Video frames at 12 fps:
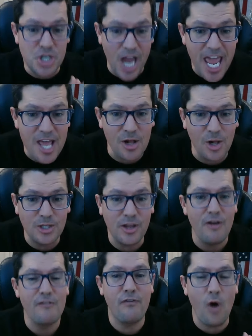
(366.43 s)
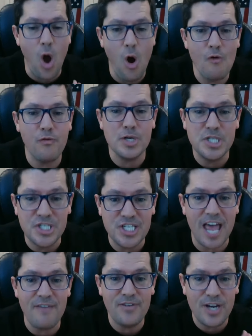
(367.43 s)
jailed for over
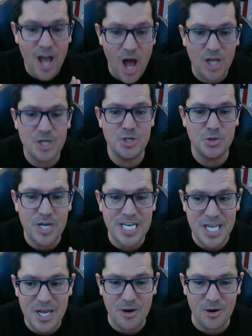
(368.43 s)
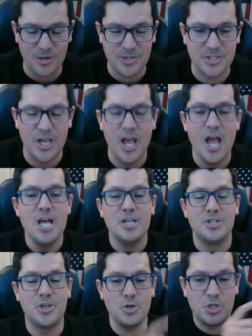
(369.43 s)
700 years.
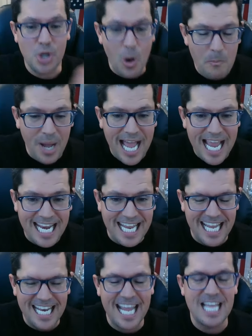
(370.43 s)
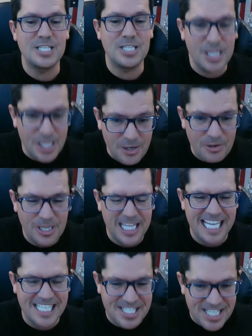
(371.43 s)
So Joe Biden is
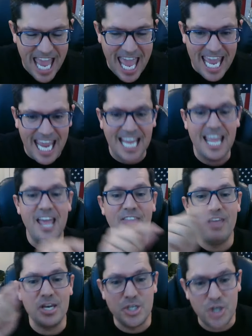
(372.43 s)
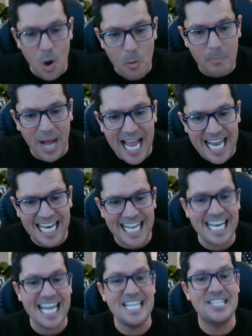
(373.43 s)
literally saying that Joe
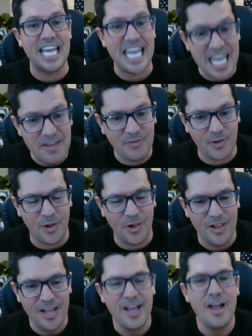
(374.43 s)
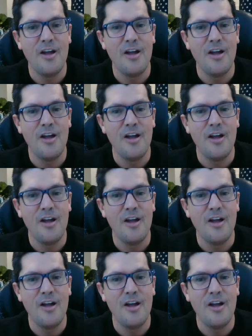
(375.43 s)
Biden is evil